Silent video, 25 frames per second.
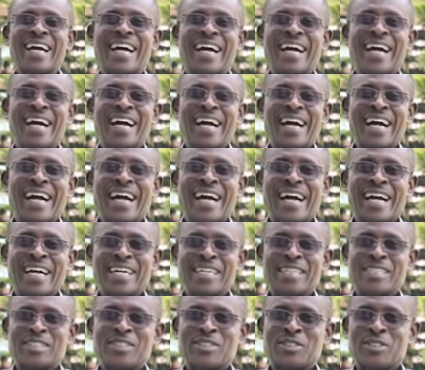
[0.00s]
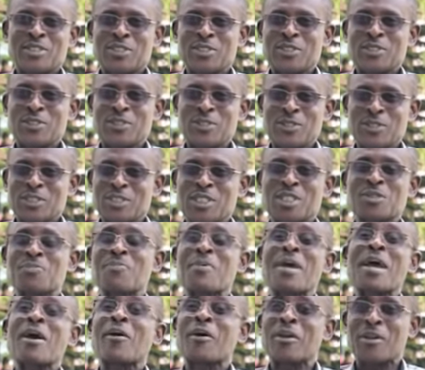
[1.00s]
uh, to
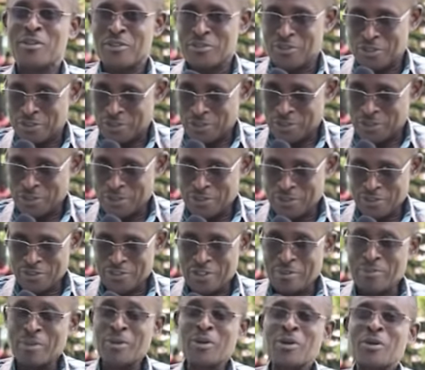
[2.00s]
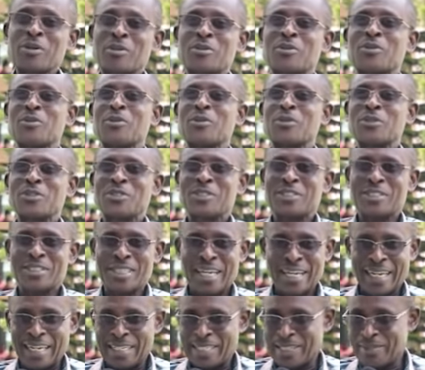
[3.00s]
spare all of you from all those
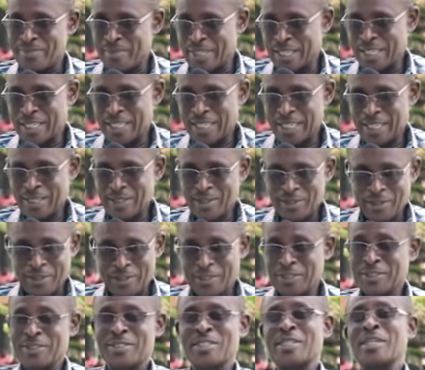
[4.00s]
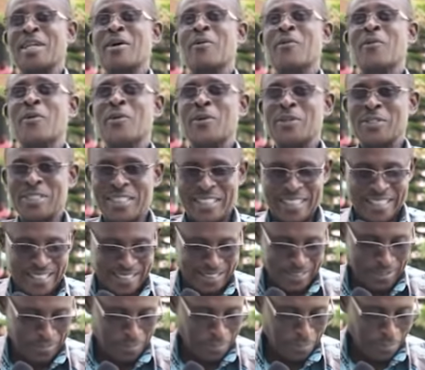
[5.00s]
academic laurels and
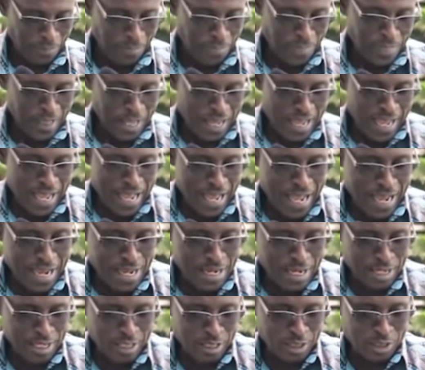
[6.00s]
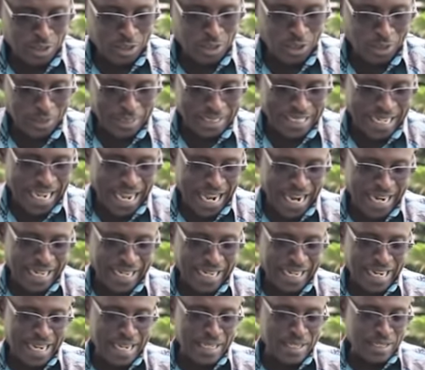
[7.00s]
awards. Dr.
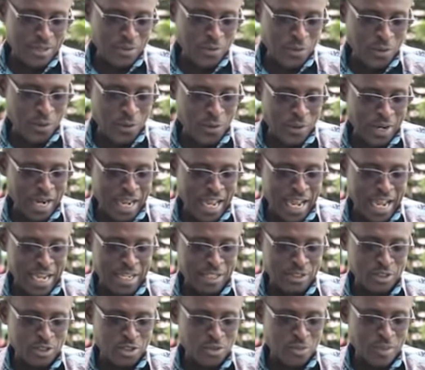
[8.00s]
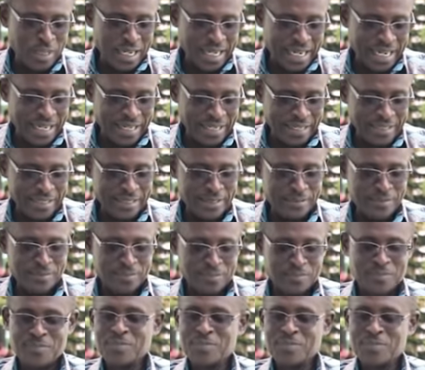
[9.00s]
Kandeh Kolleh Yumkella,